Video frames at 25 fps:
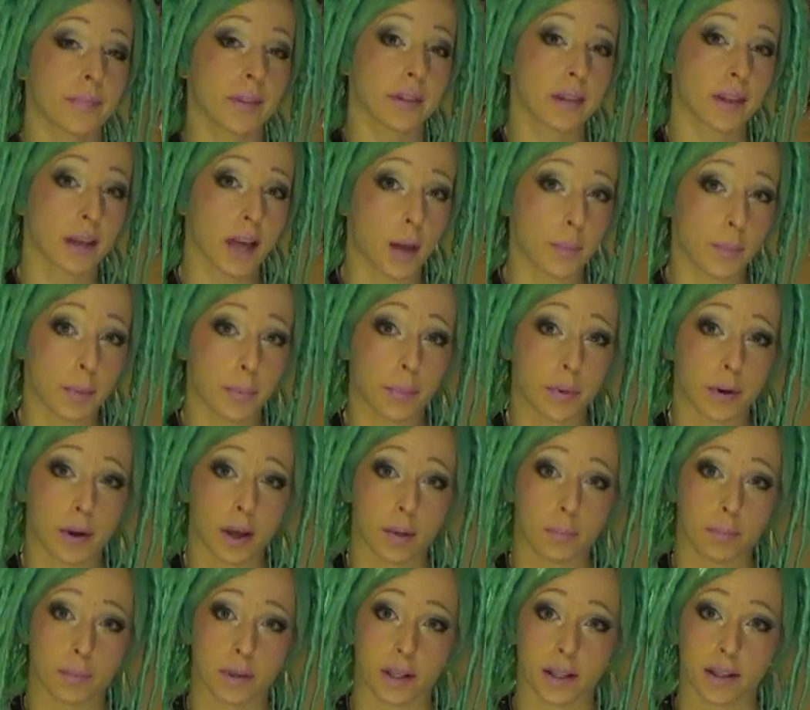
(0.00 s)
the comic book
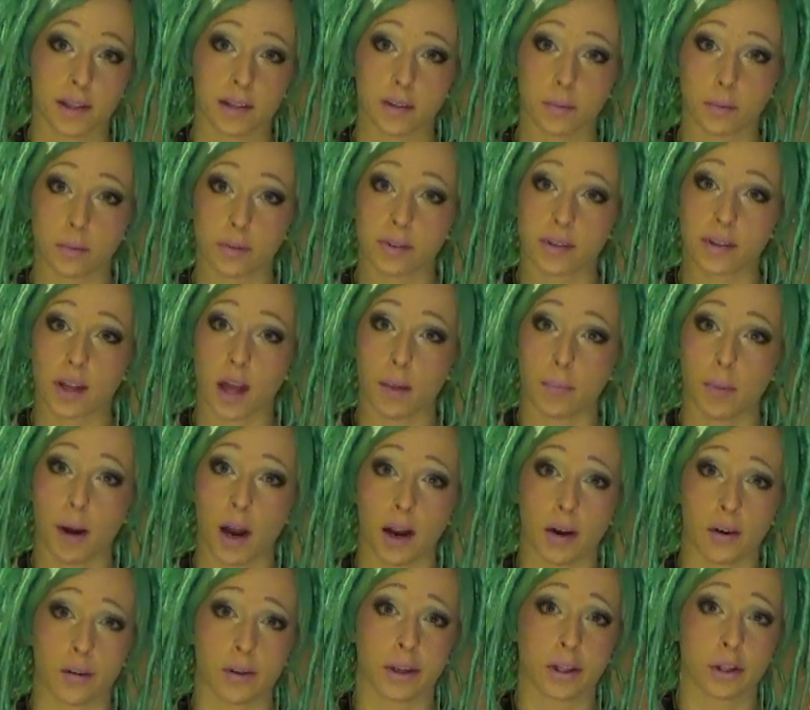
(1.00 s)
companies will stop
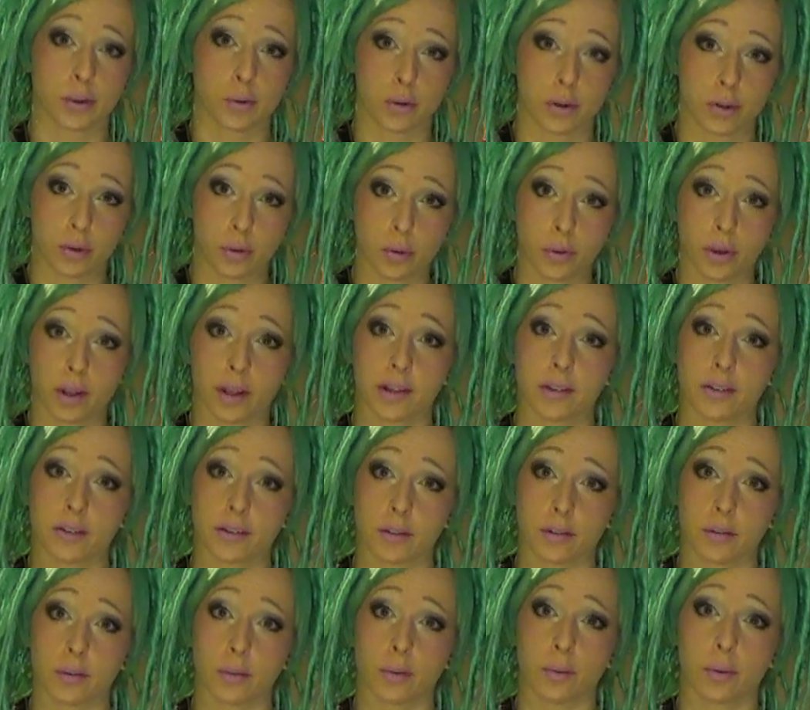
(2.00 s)
hiring George Lucas
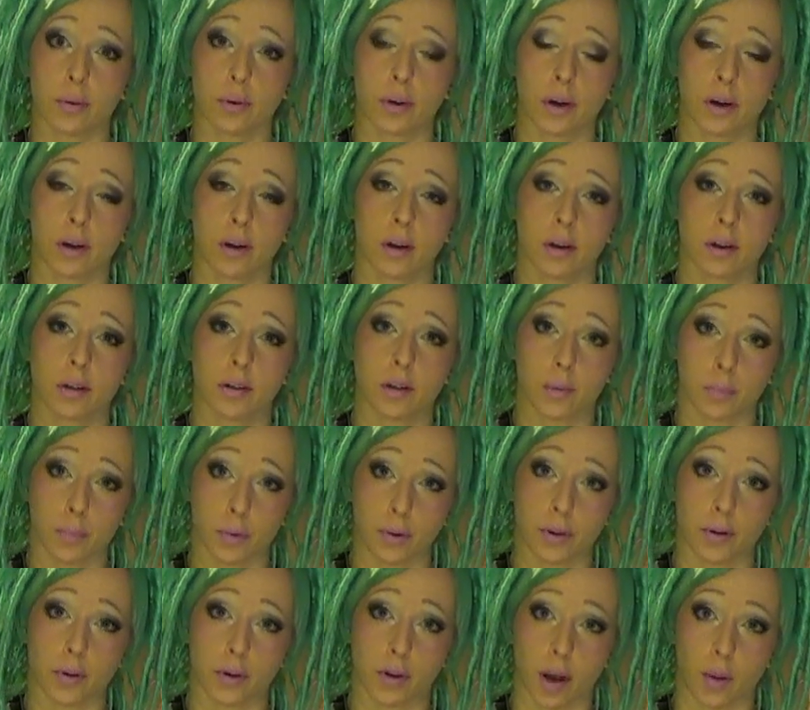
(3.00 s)
to number
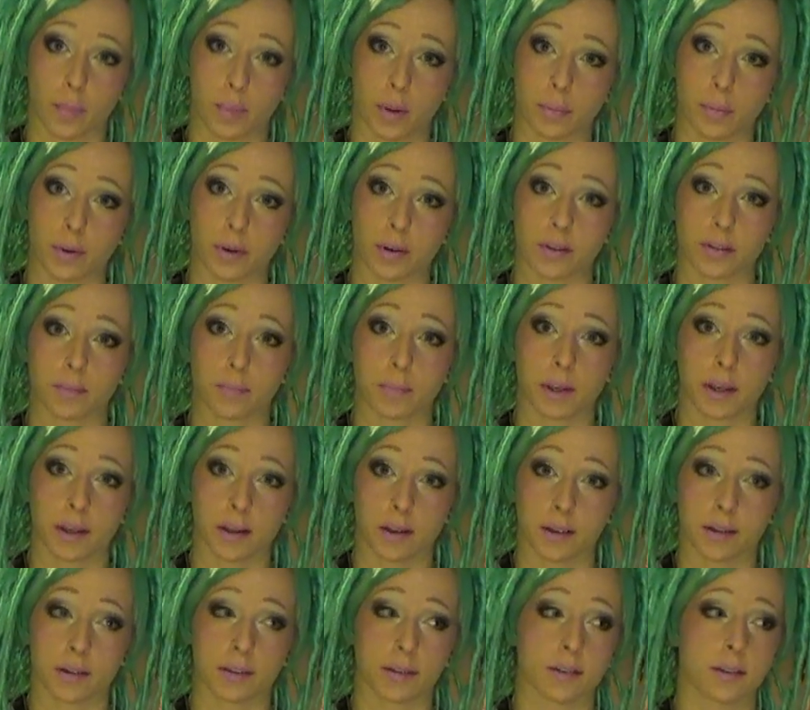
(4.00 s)
their comic books,
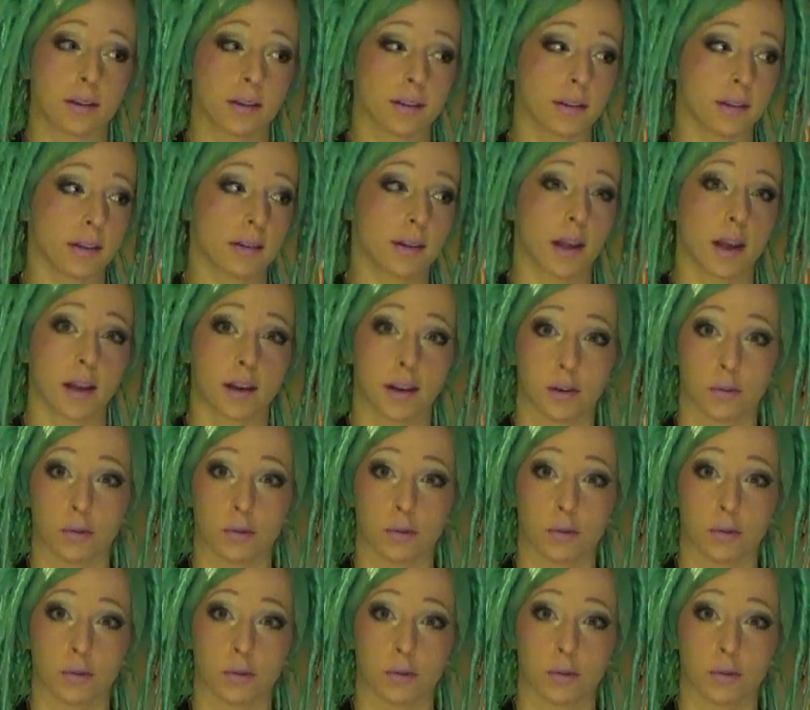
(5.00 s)
because this is getting